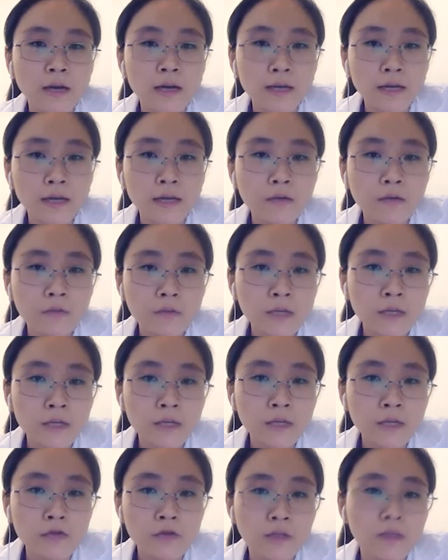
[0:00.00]
again a really
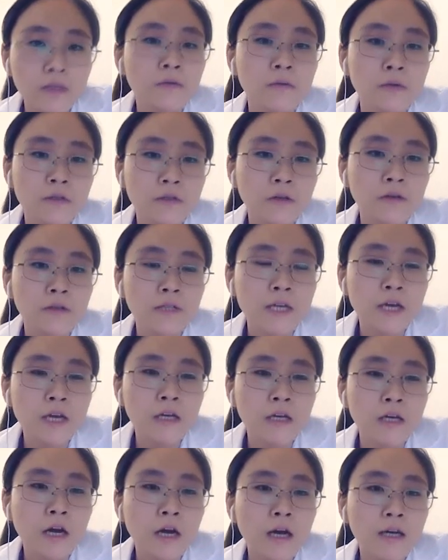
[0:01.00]
interesting result
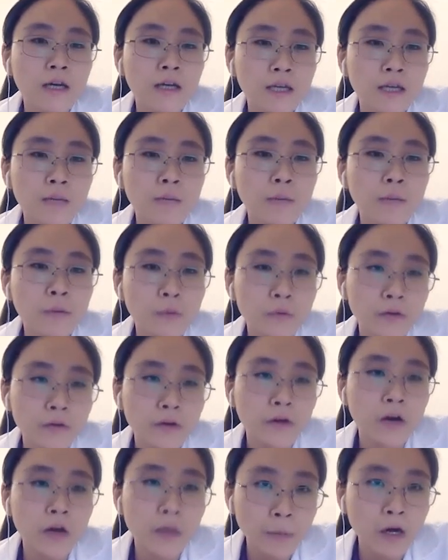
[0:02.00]
in keeping with
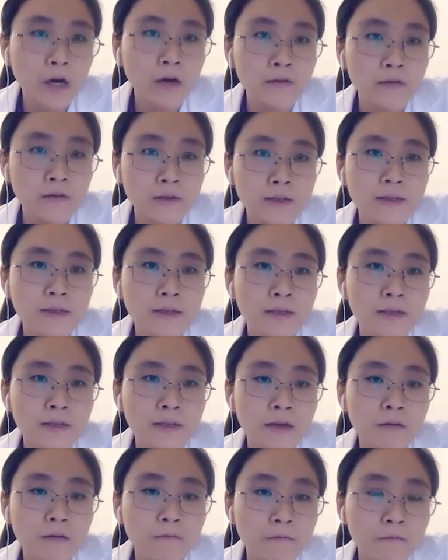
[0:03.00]
our hypothesis
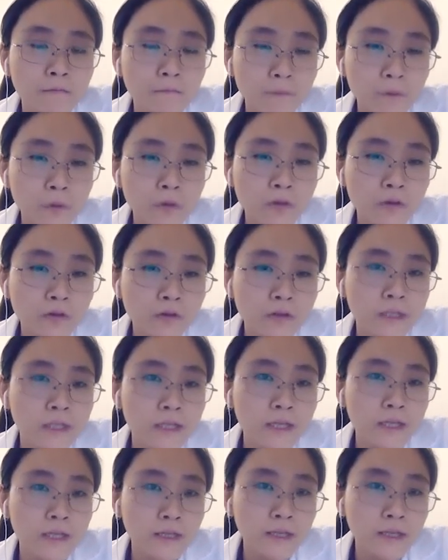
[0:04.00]
that focused
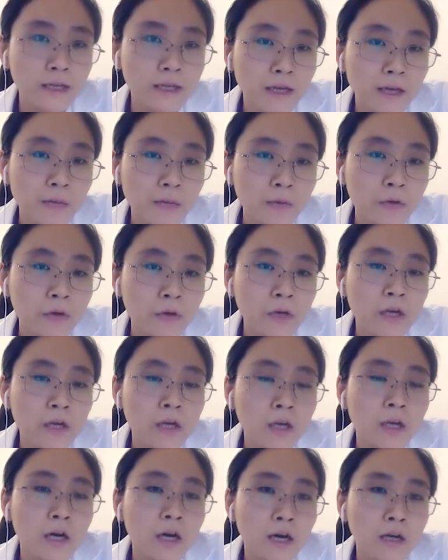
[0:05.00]
ultrasound can enable
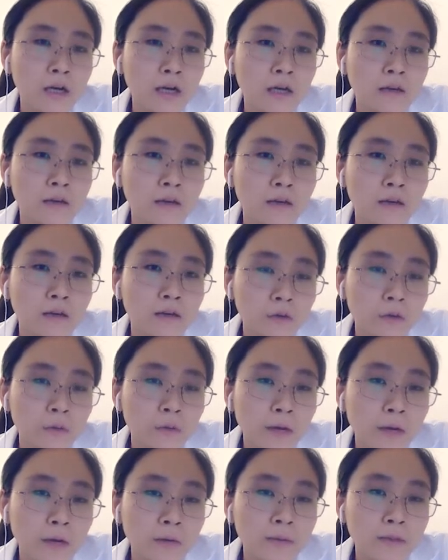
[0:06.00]
the
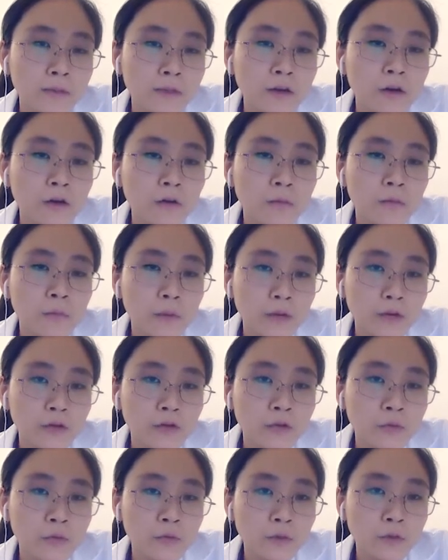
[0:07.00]
liquid biopsy of brain
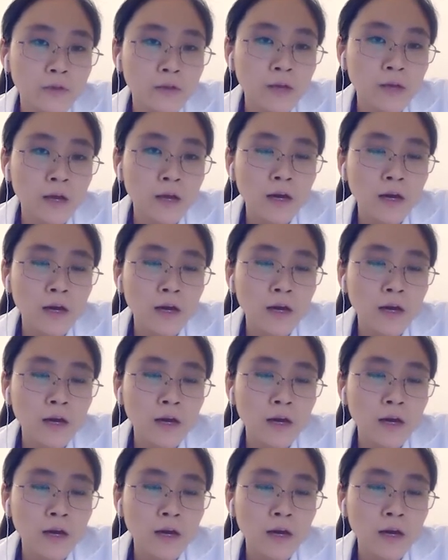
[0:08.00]
tumors.